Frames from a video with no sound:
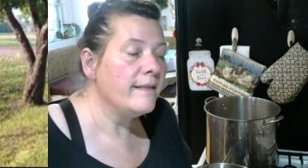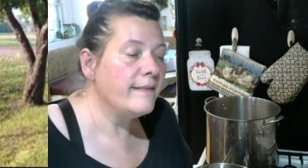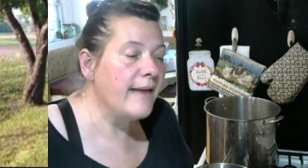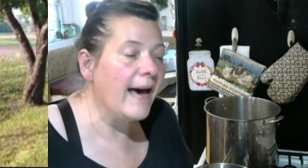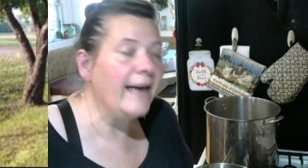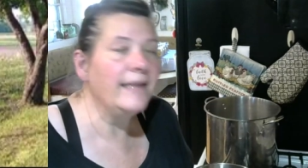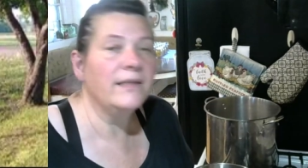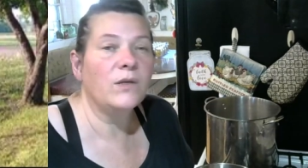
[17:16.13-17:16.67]

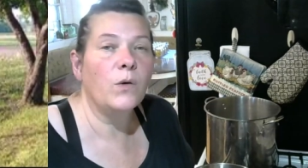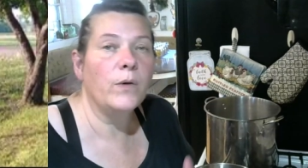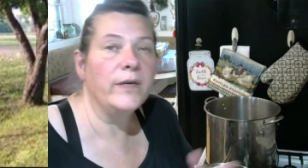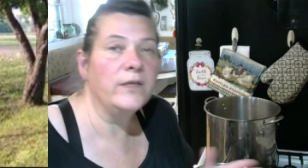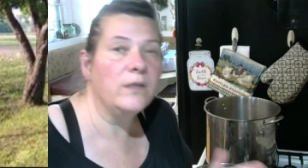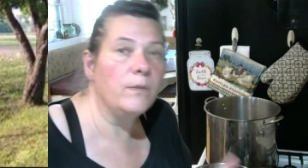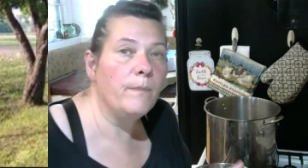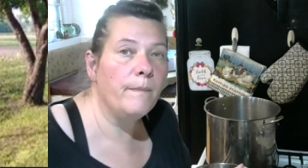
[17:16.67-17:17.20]
That is
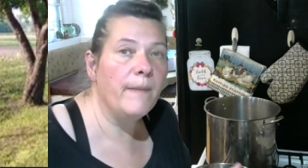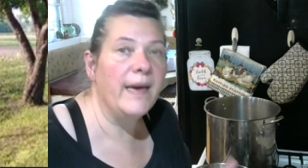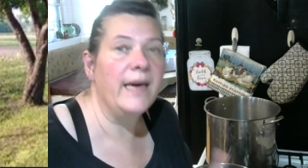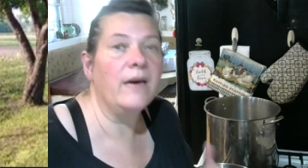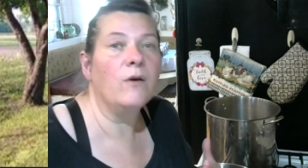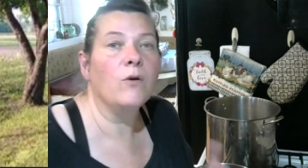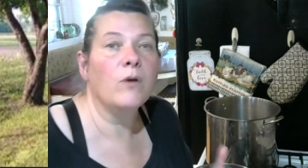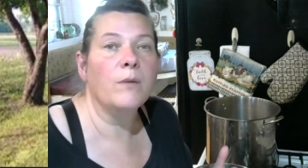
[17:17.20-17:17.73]
going to
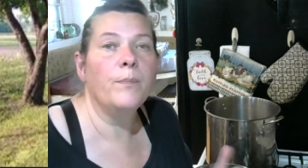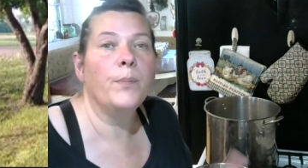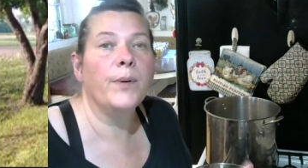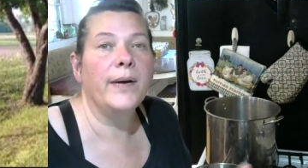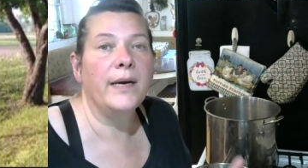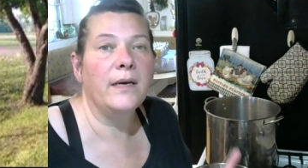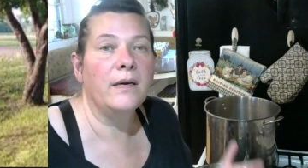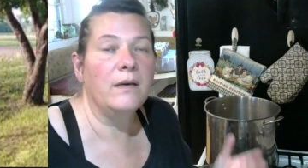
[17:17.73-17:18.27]
make or
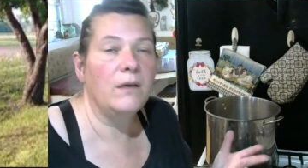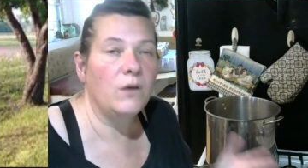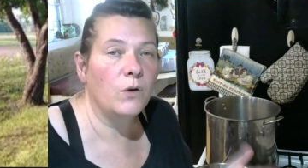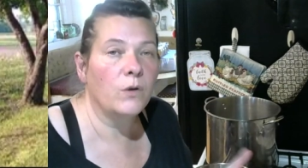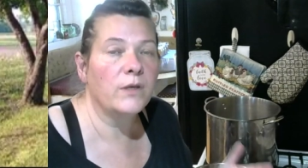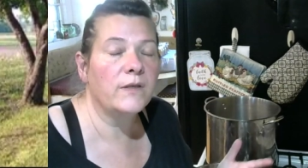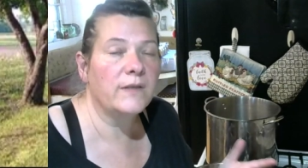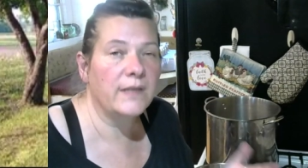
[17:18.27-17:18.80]
break
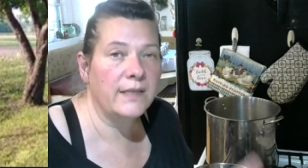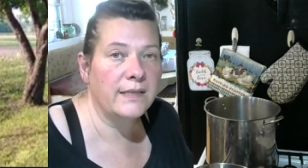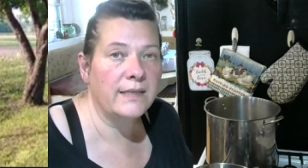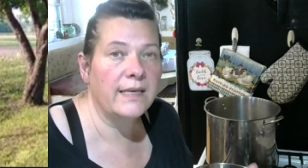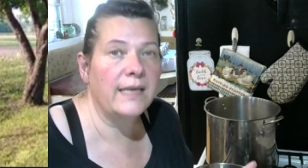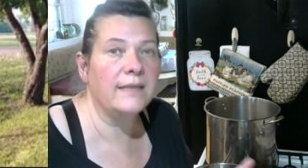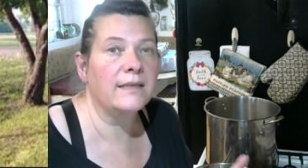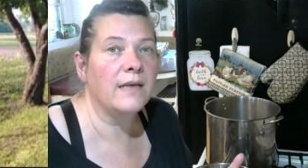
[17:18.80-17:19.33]
your
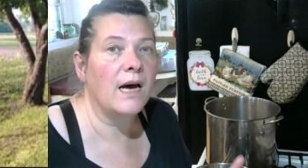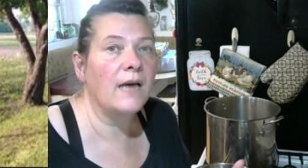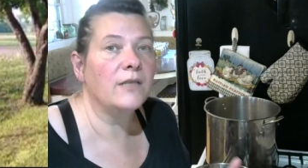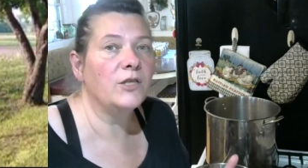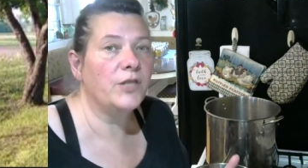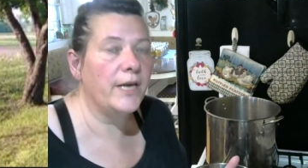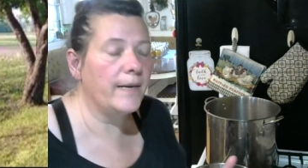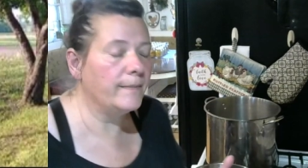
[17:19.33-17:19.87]
success
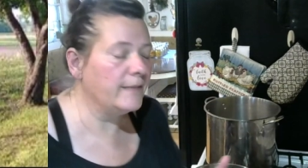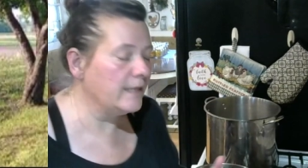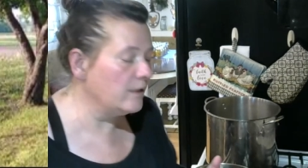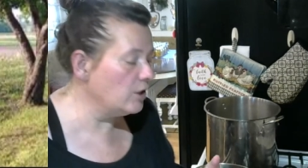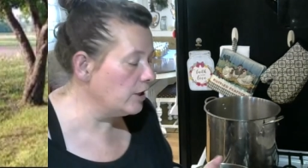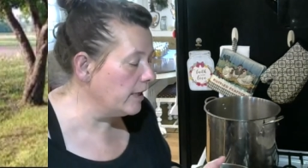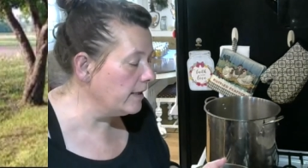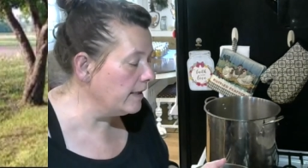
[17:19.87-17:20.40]
on jams
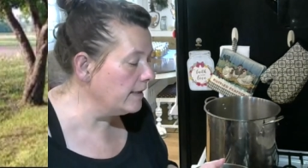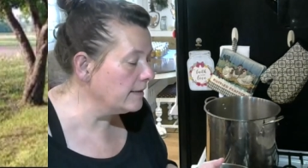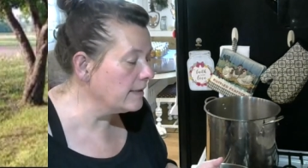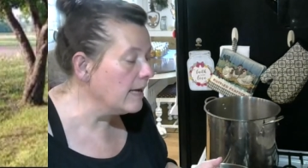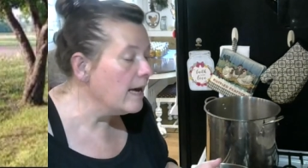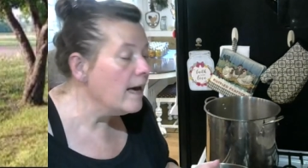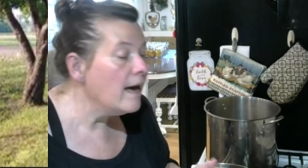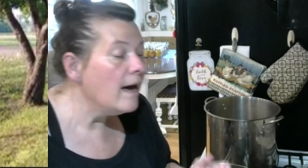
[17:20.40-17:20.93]
and jellies.